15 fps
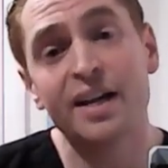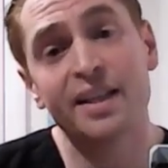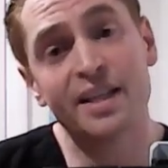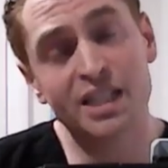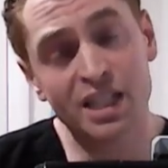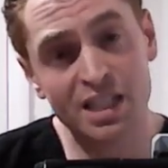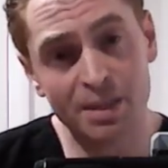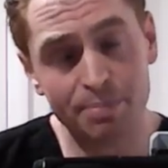
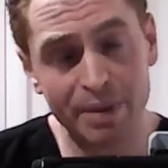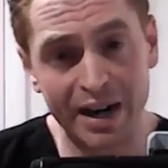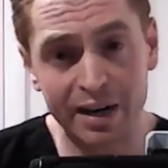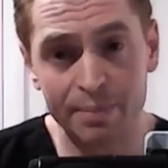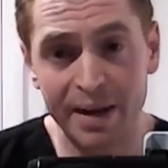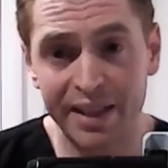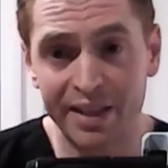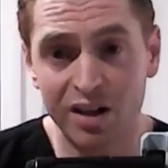This is a better
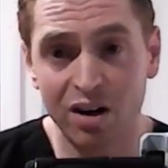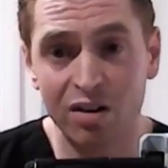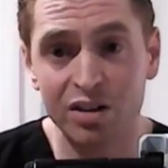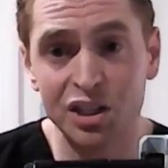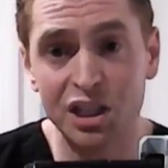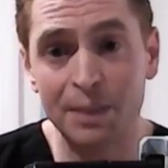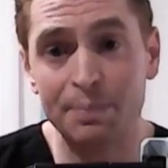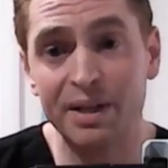
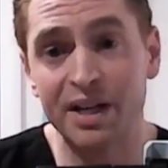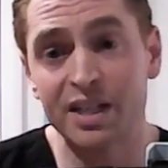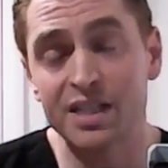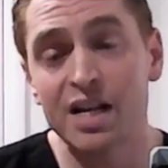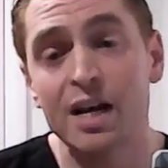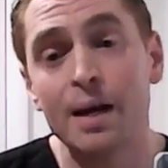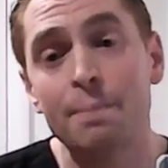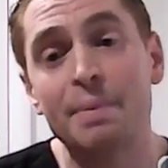methodology because